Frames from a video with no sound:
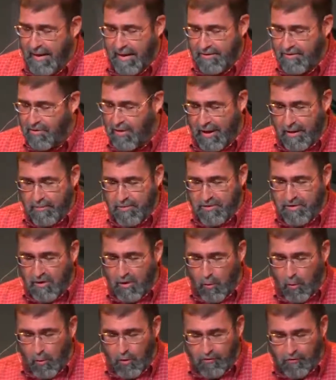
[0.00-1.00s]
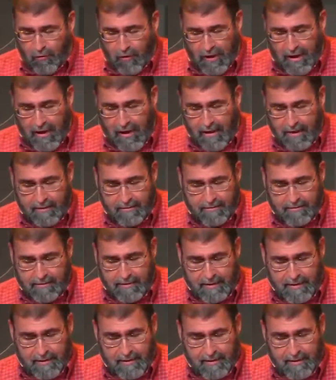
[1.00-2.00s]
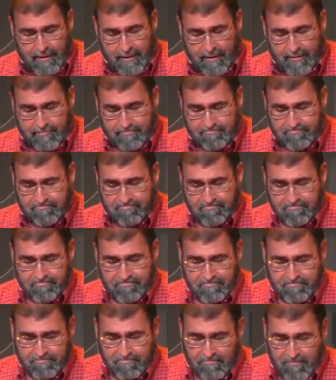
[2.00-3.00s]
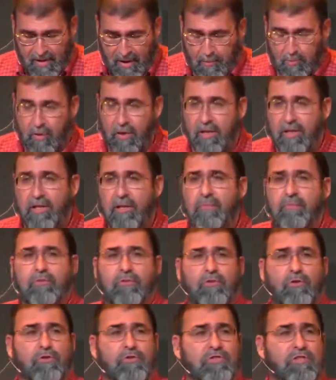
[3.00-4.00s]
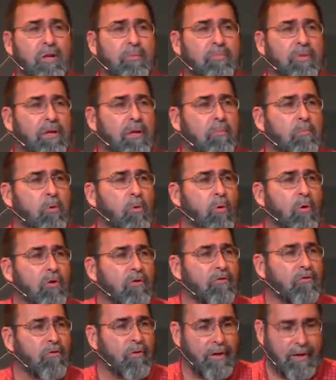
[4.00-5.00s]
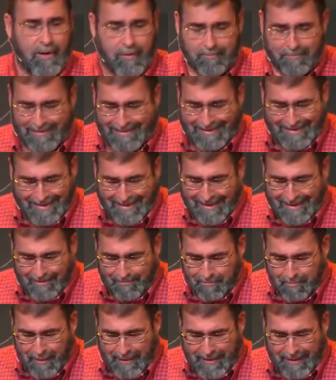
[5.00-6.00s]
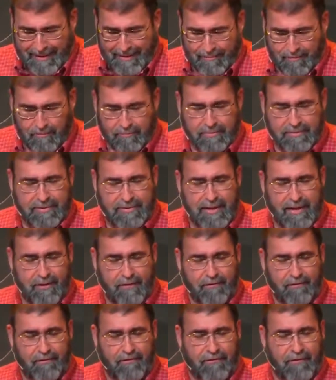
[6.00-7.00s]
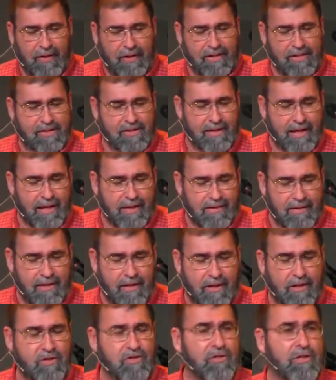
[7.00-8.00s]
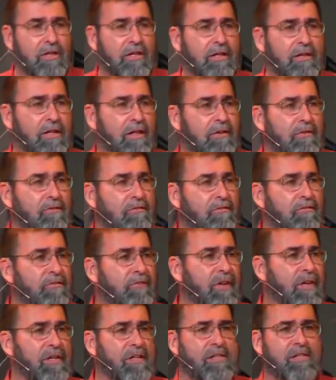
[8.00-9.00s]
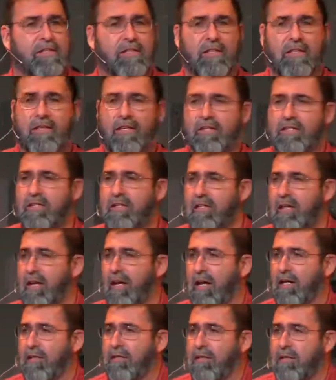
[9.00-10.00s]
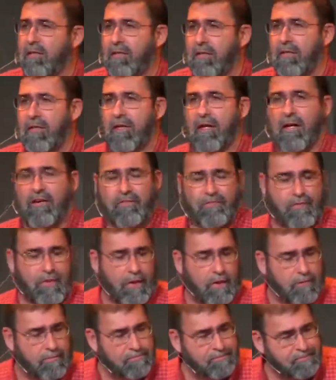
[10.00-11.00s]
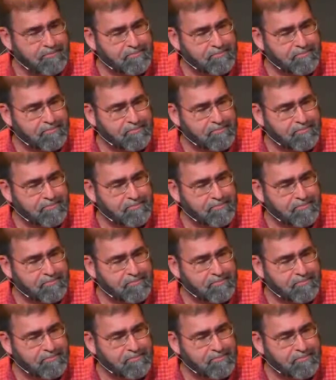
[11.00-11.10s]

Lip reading: So I was going to work for God and really do something important for Him. But it didn't fix that tension. It didn't fix the disconnect that I felt.